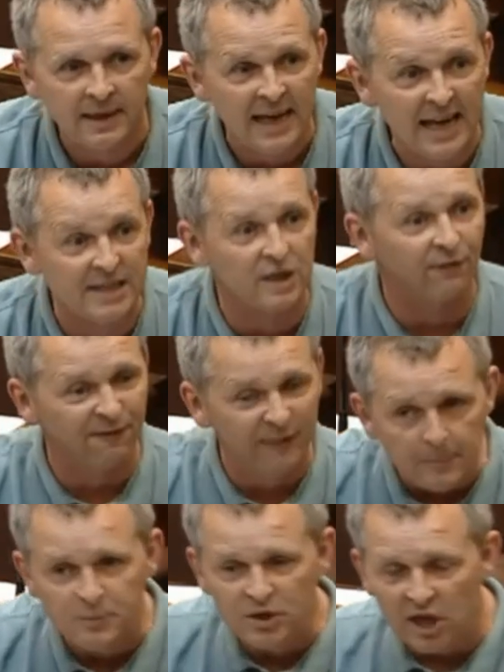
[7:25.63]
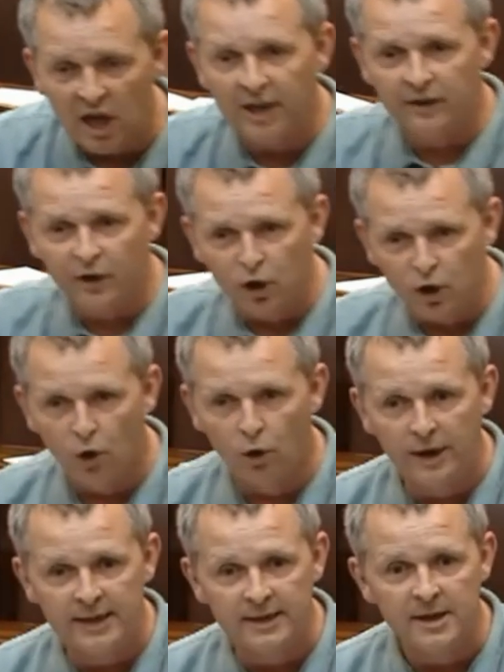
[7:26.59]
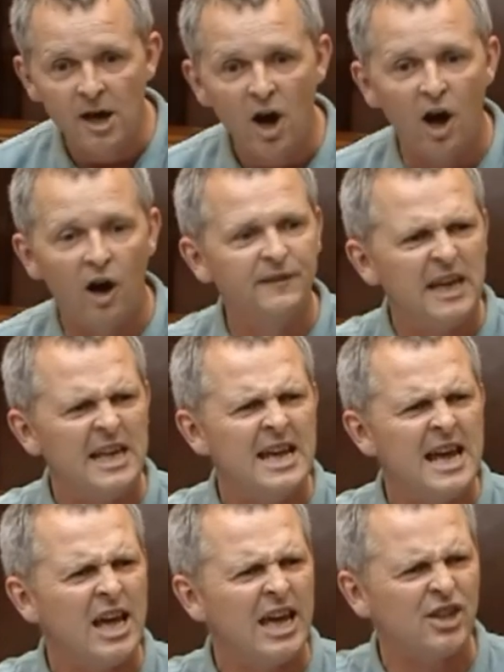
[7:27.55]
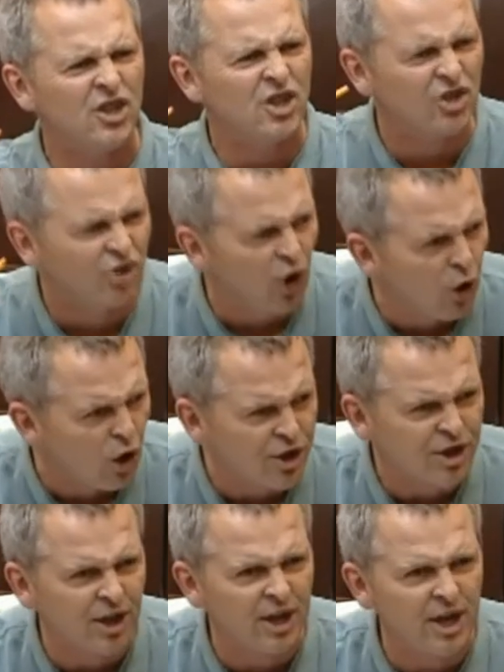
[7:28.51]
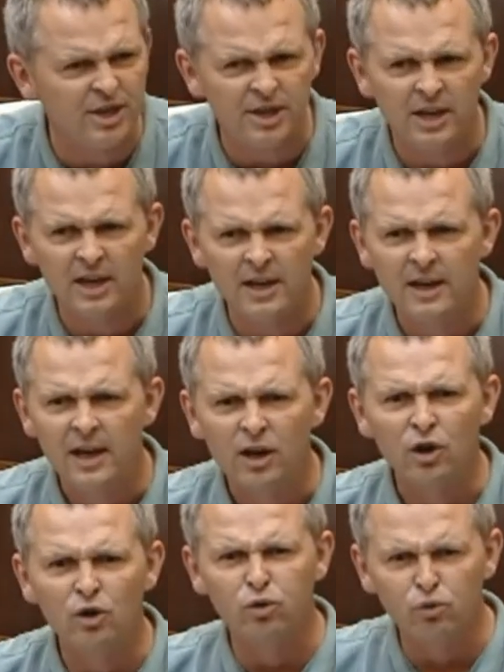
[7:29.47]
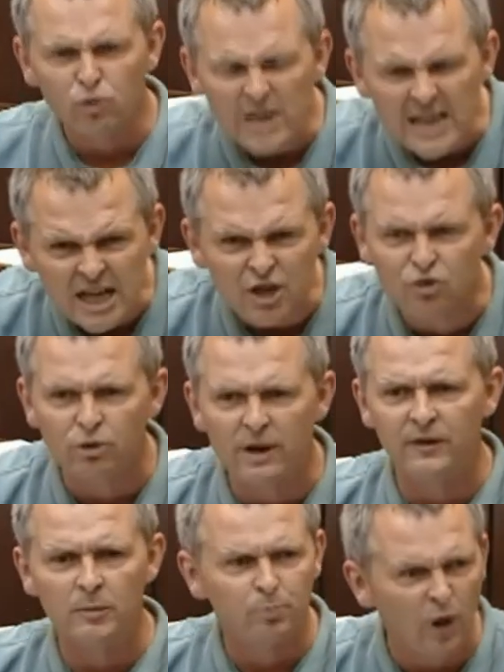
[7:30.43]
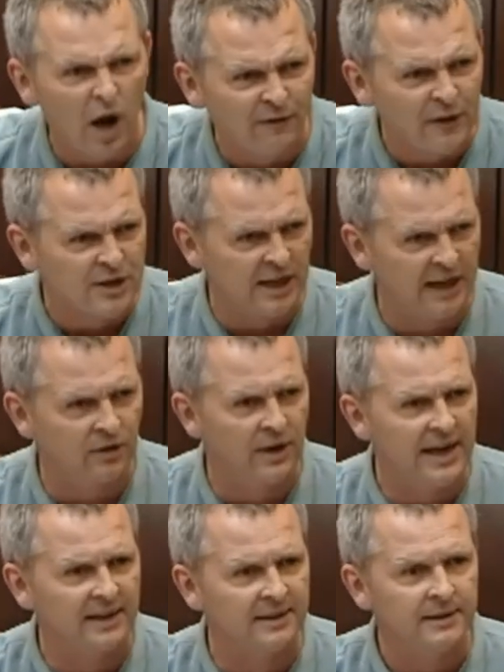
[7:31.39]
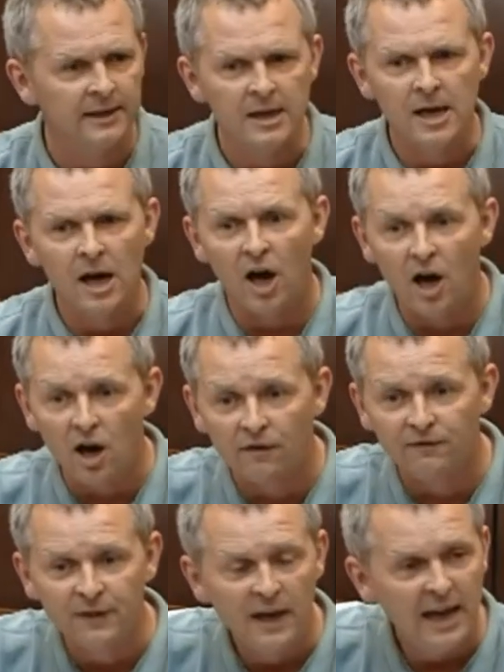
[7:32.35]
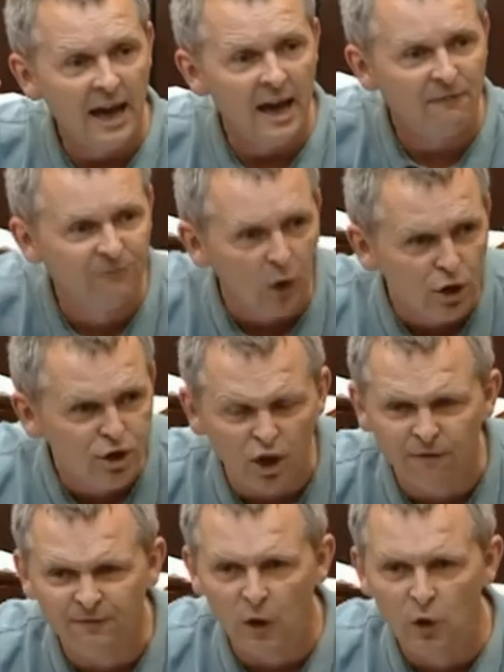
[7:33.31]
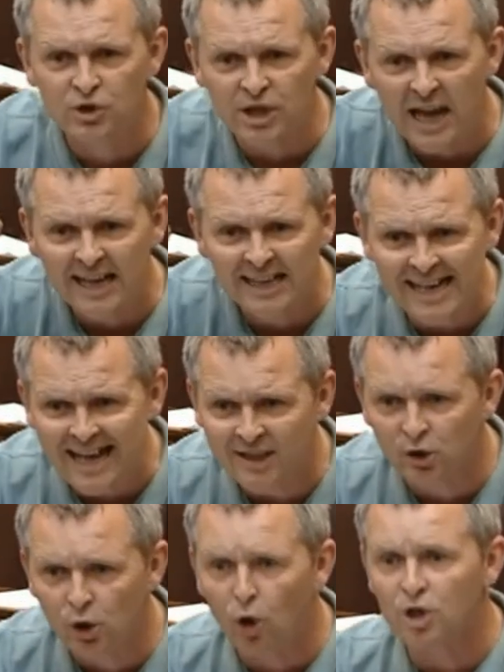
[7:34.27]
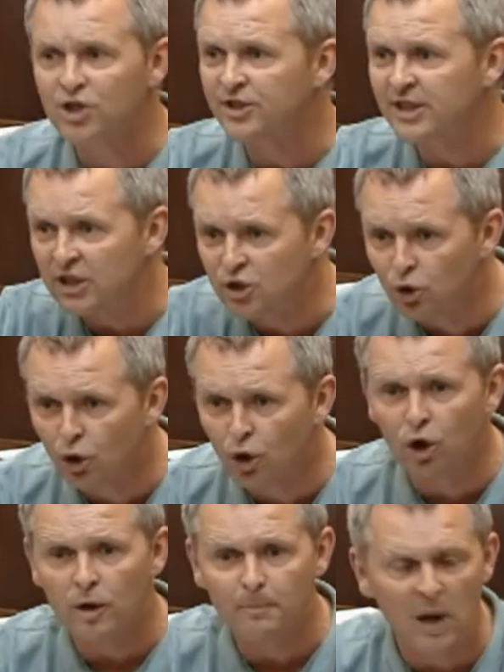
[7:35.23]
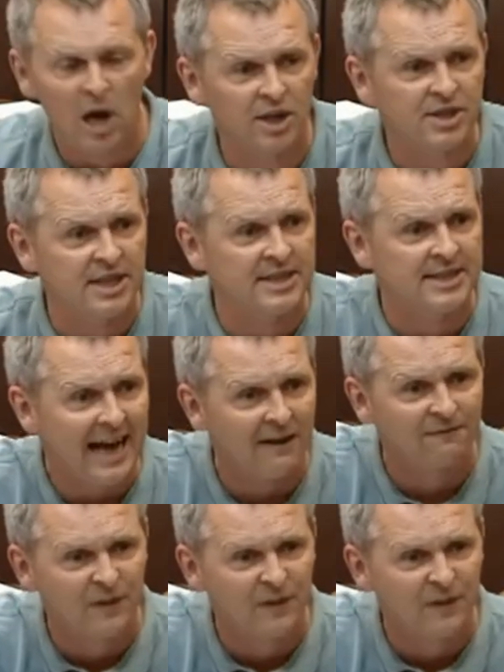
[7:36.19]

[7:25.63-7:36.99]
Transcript: is the flip side of the coin of the extortionate, greed-driven profiteering of vulture funds and landlords that your policies have